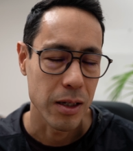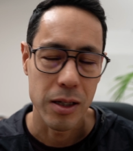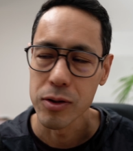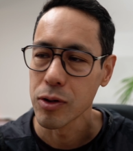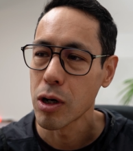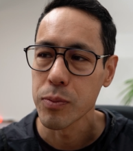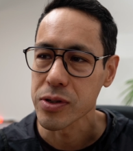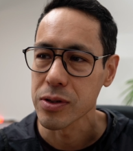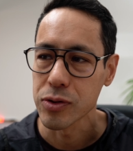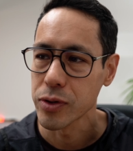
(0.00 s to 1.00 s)
enormous
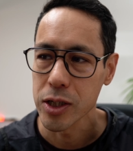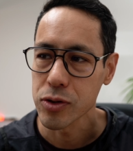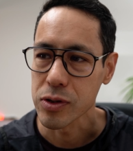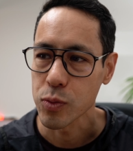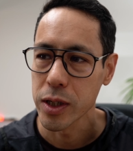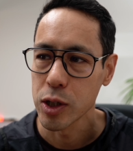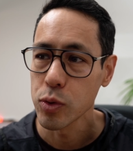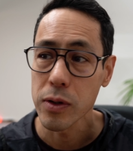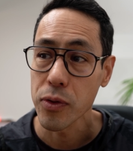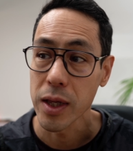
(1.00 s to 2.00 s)
situations where you
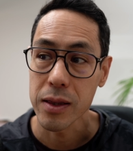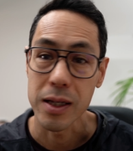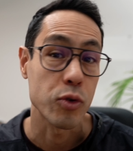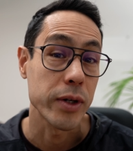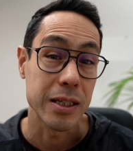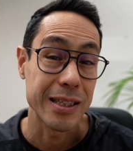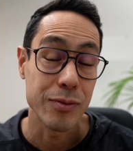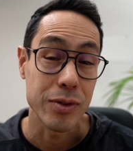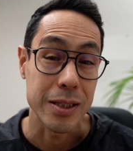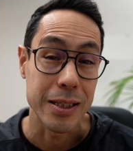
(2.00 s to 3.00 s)
wouldn't think that
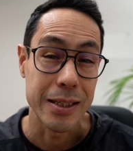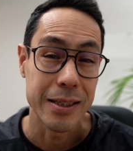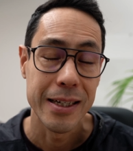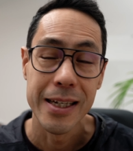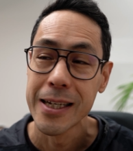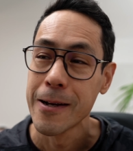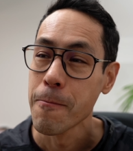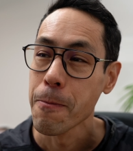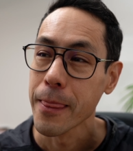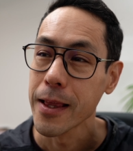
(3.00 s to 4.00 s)
creativity
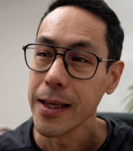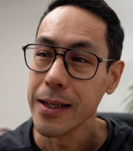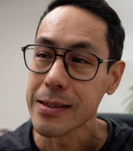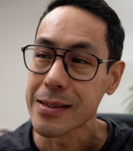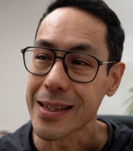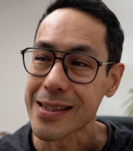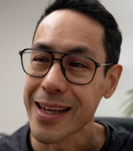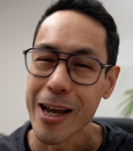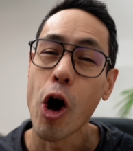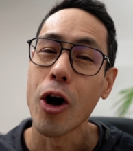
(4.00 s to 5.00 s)
is, let's
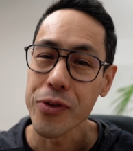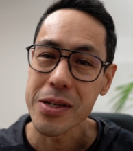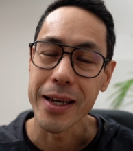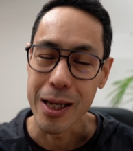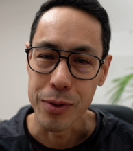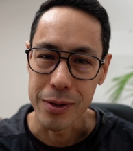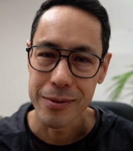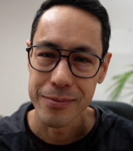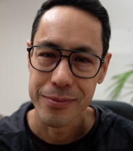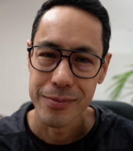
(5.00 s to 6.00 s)
say, on the
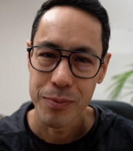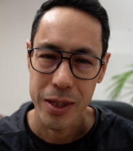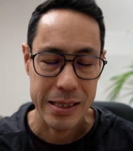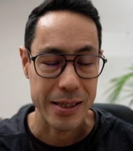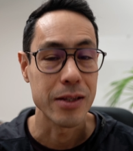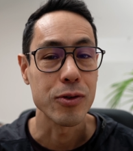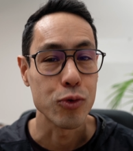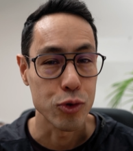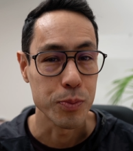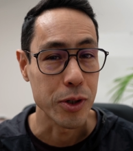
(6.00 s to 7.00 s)
table, but it's in the
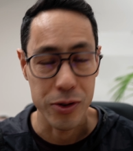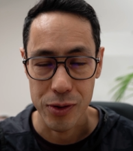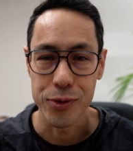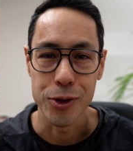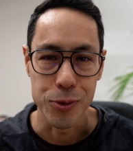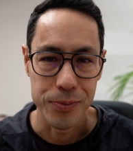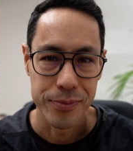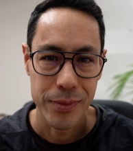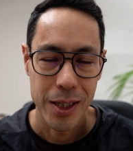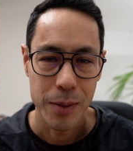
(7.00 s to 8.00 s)
room because of you.
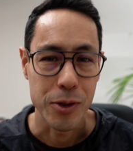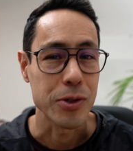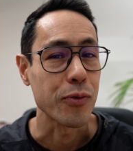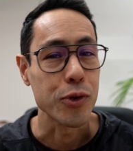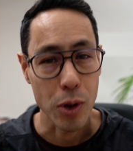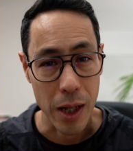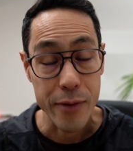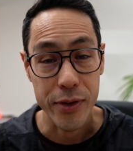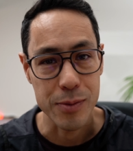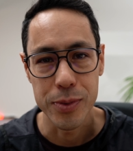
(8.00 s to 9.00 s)
Because of your
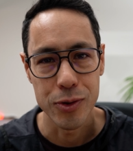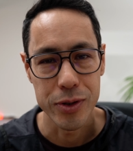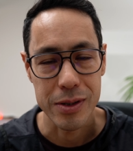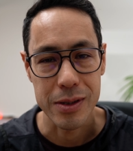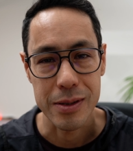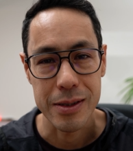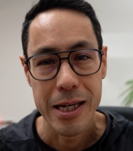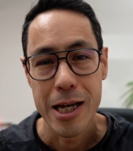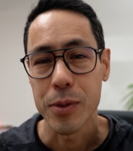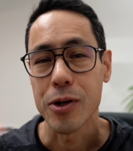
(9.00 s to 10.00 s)
life experiences,
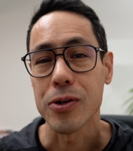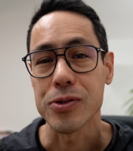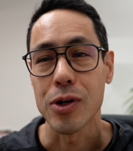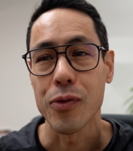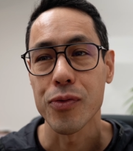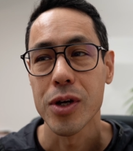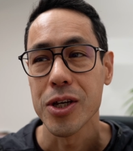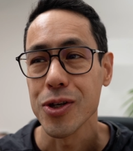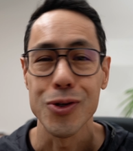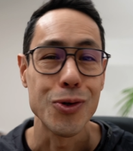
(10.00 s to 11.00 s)
because of
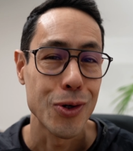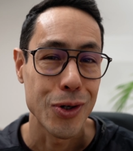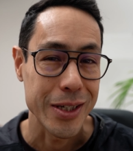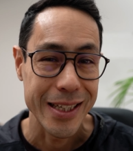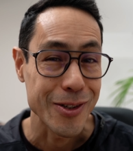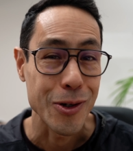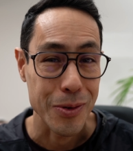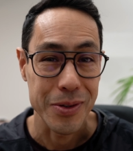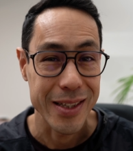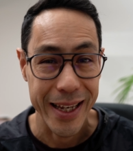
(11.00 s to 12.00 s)
your,
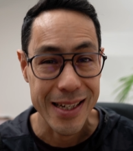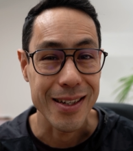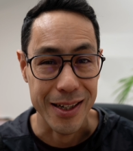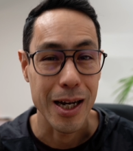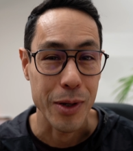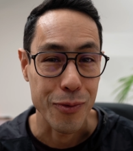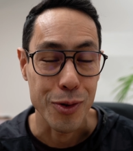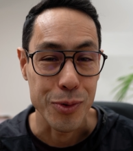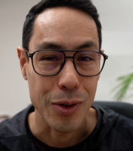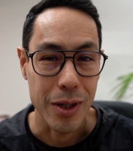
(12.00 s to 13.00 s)
data coming
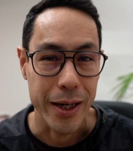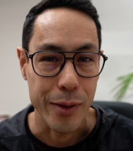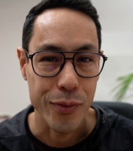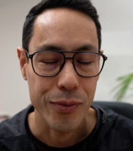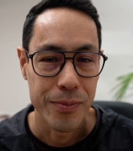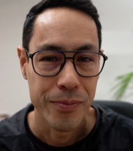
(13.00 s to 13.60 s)
from your life.